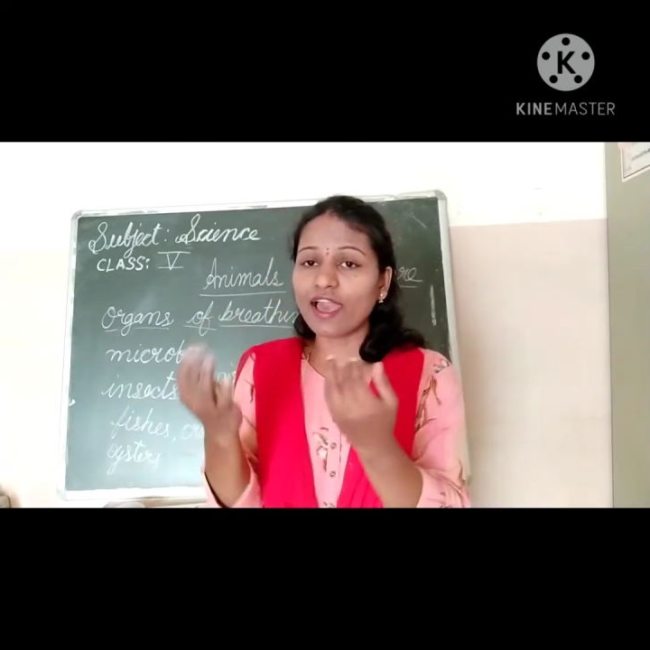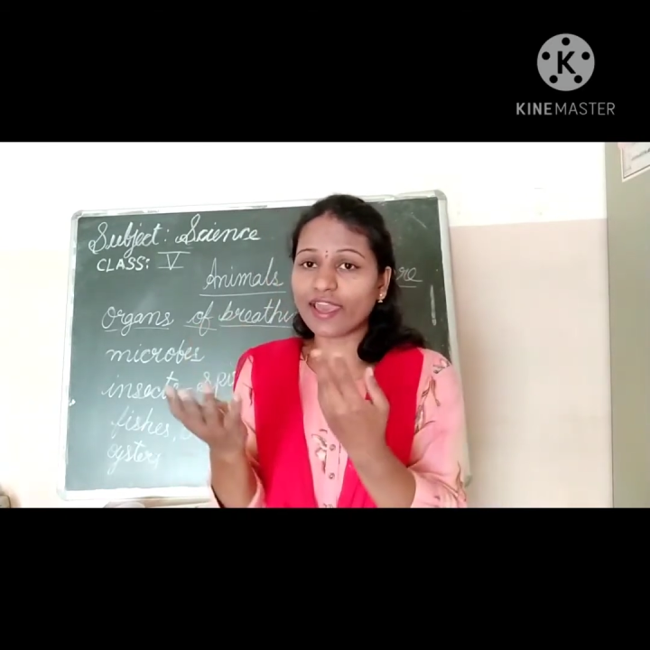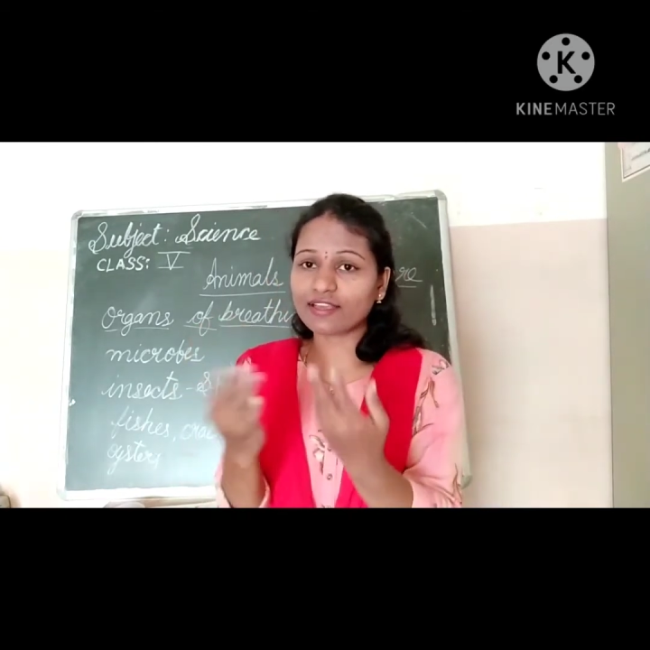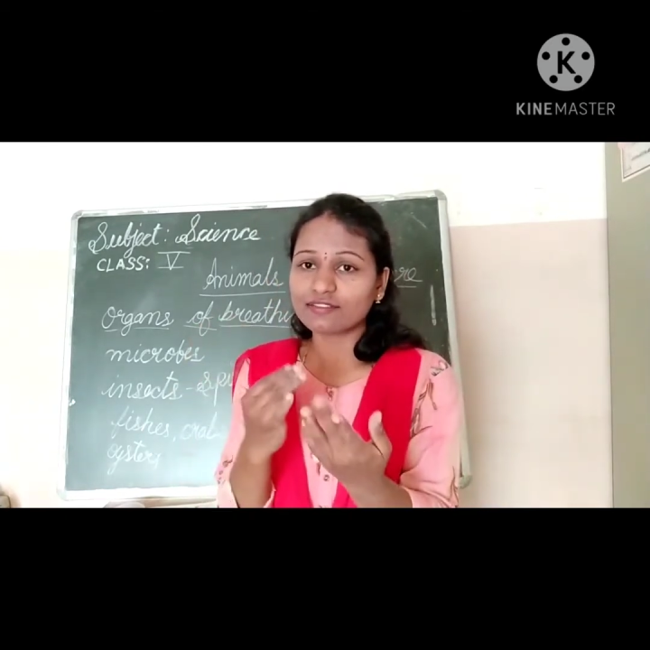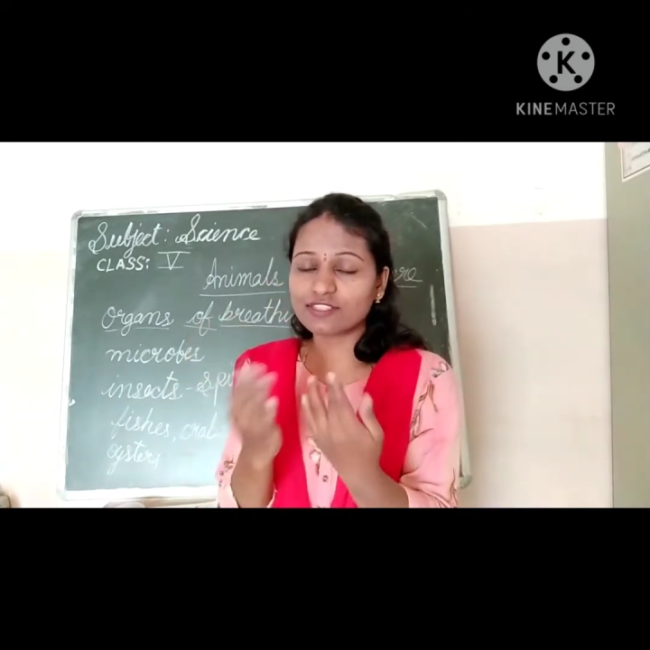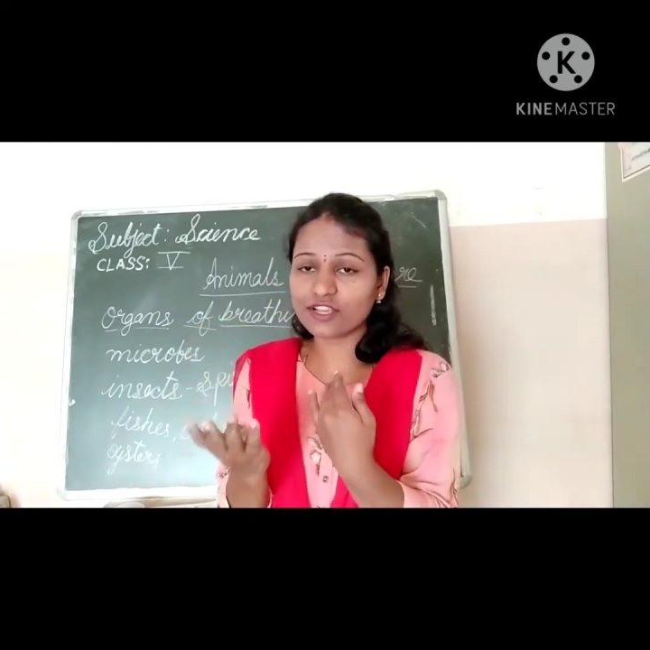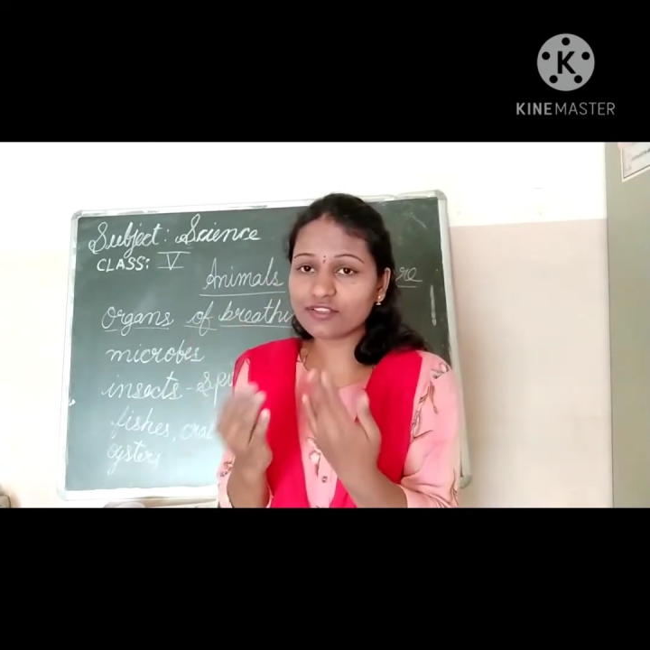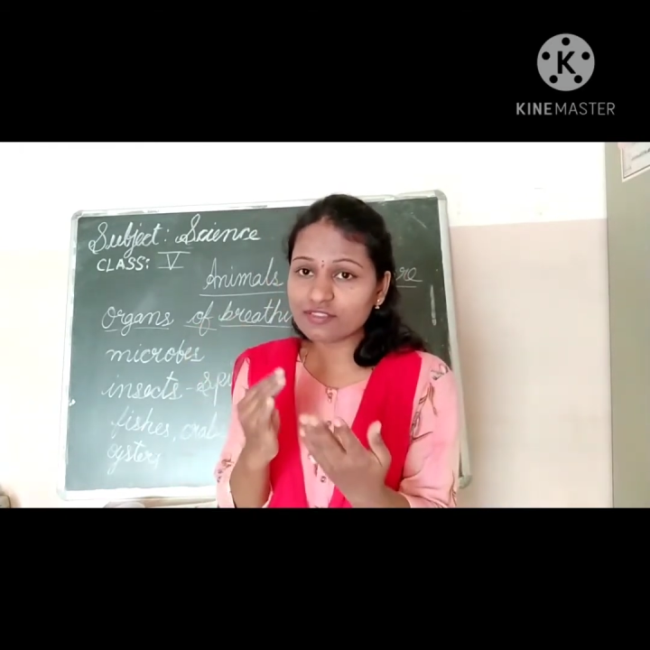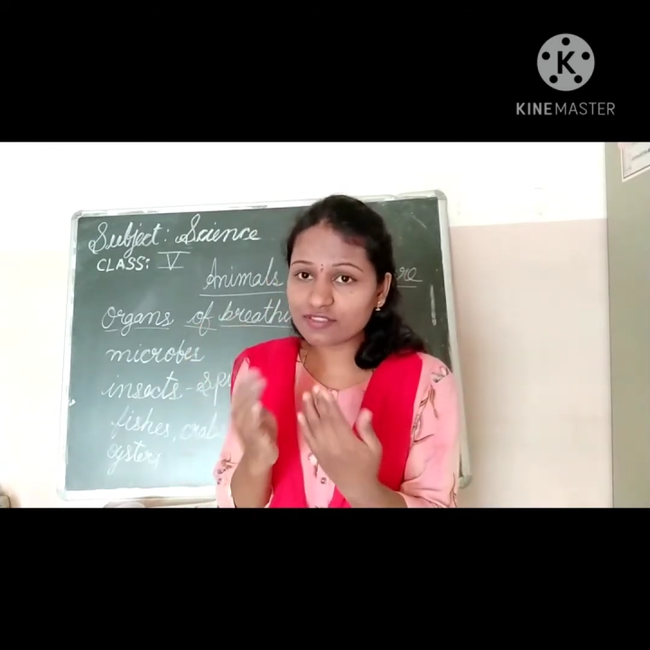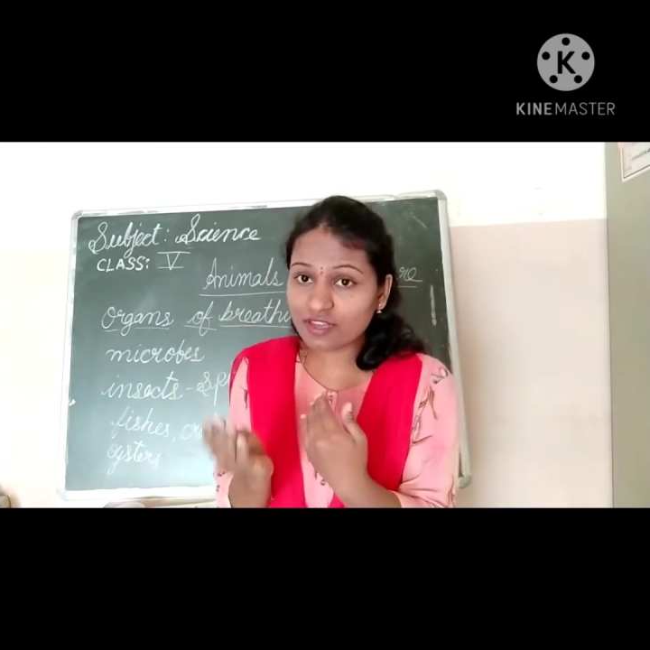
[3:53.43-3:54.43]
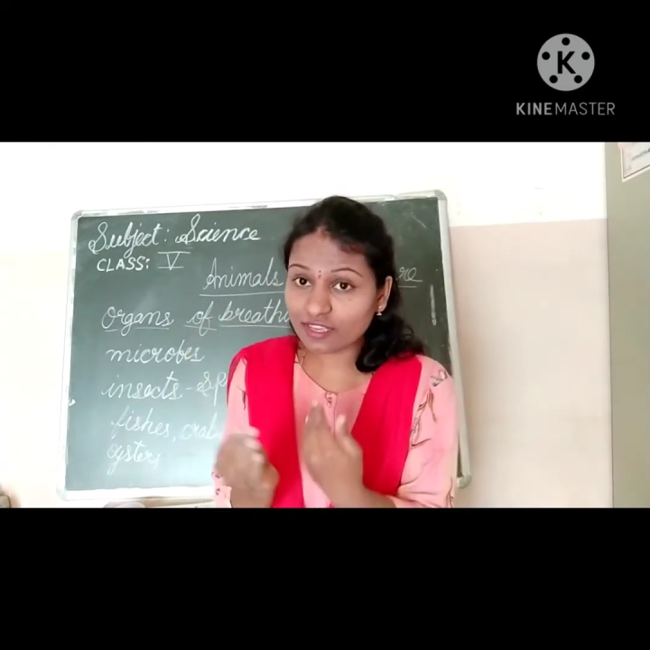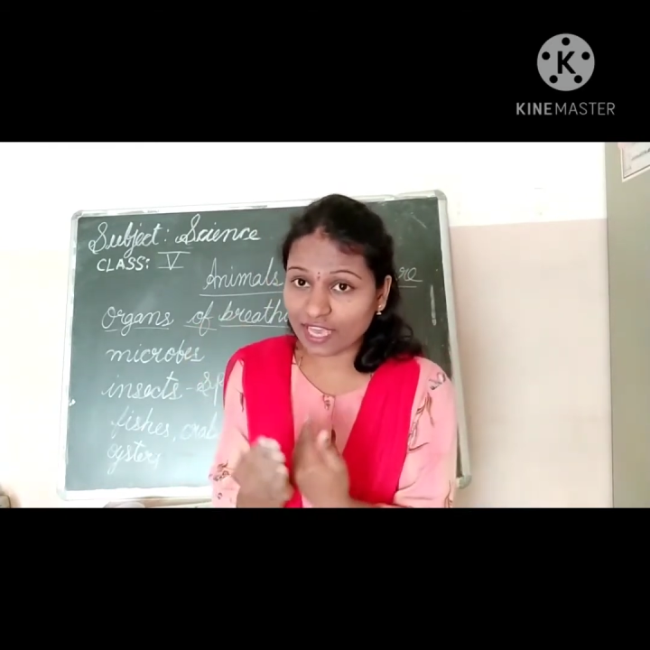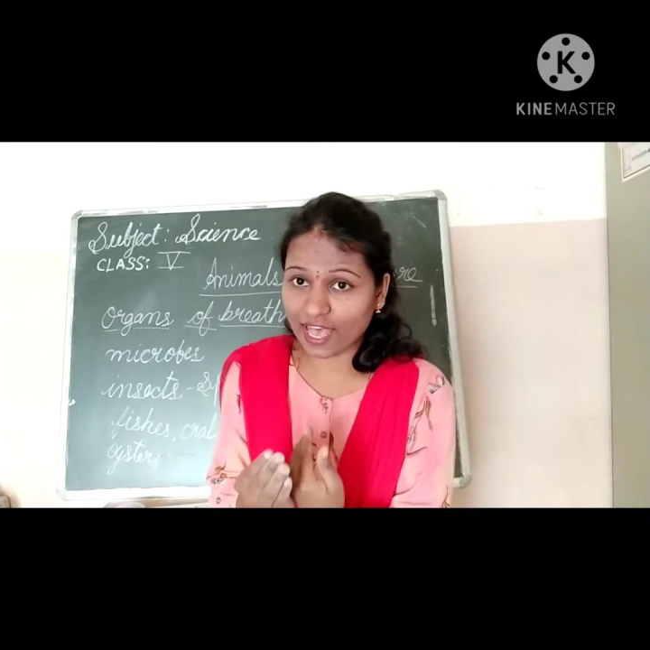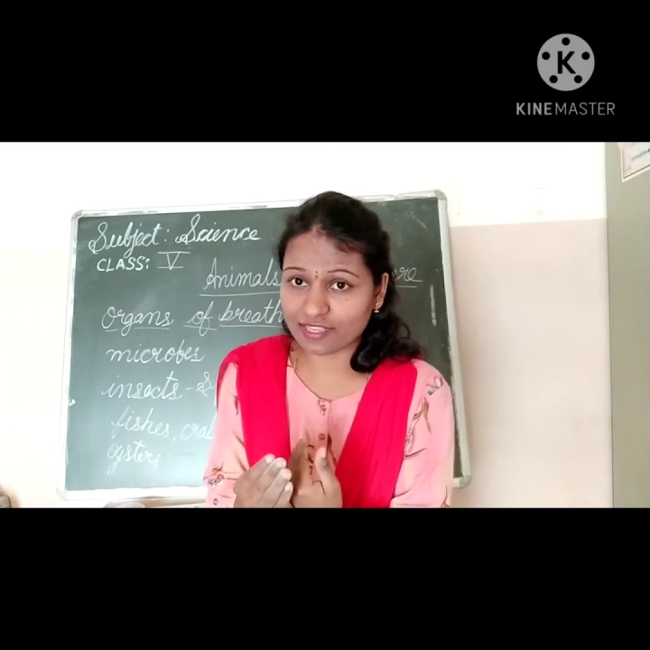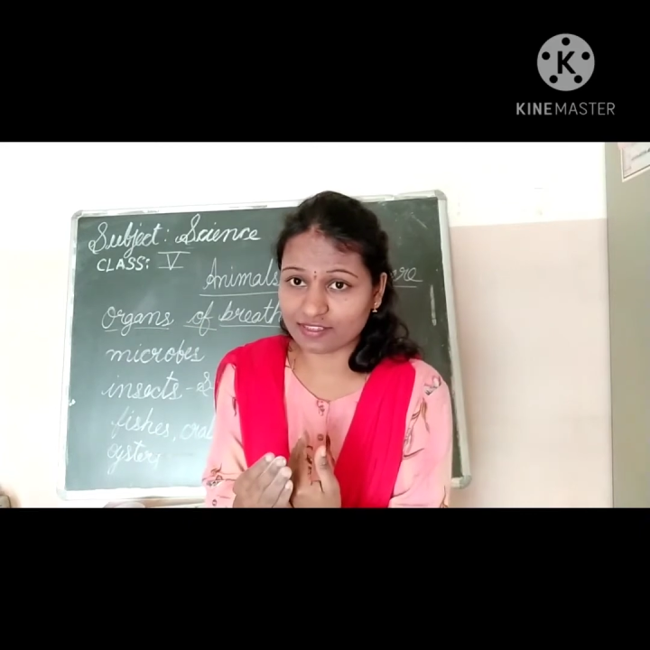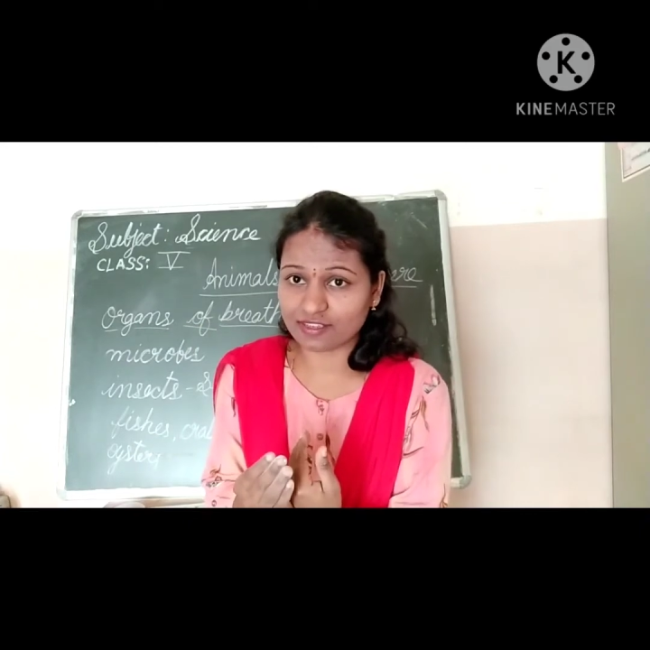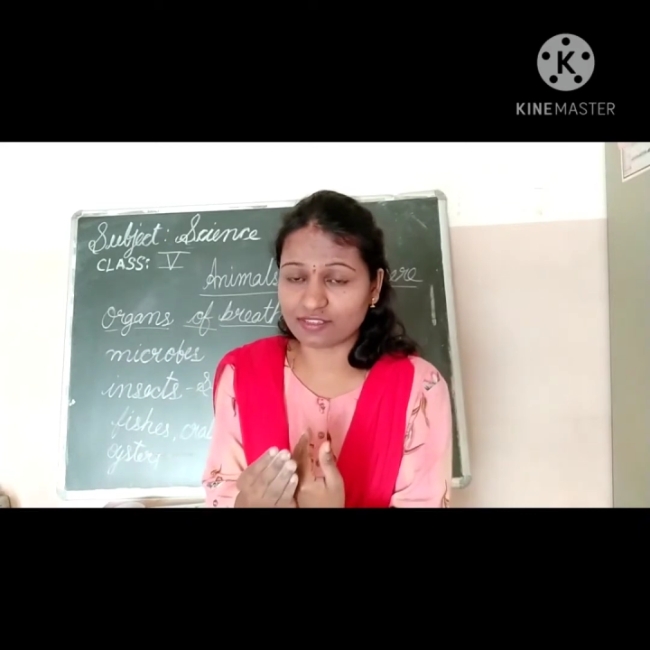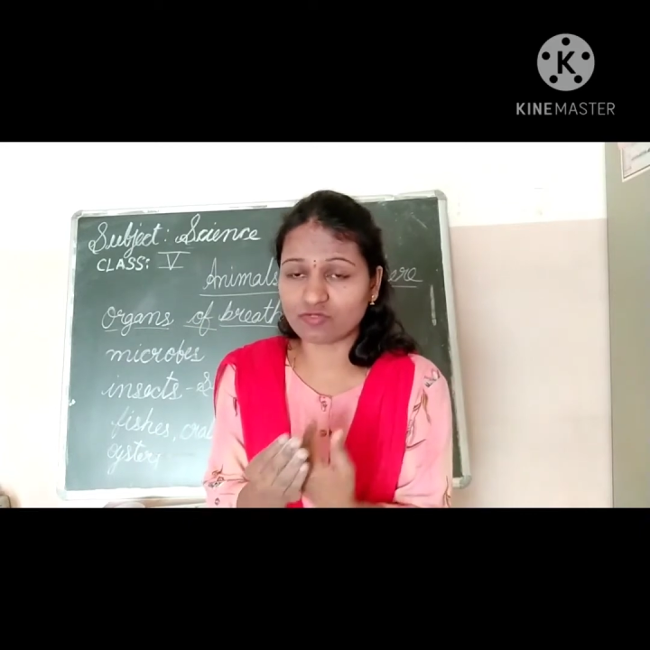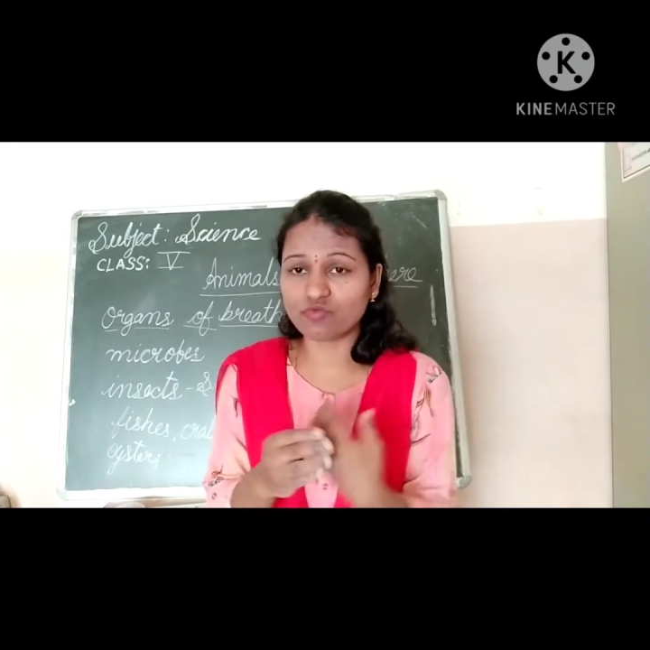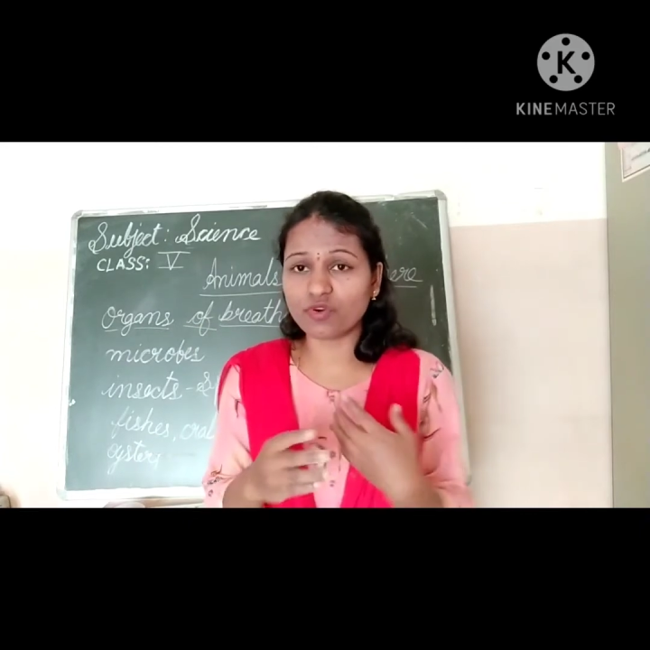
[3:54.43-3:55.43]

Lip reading: exchange the gases.